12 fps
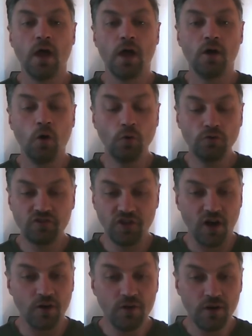
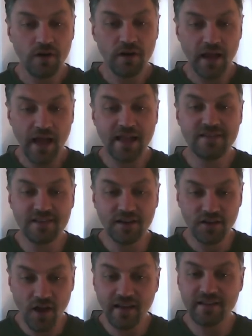Also, it's a
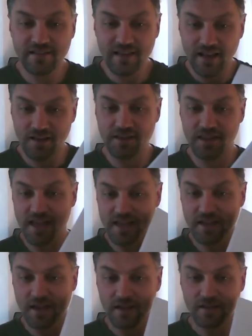nice little
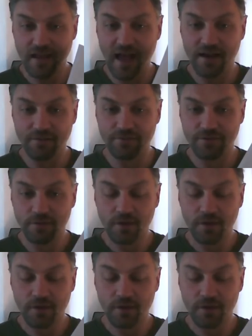thing to have.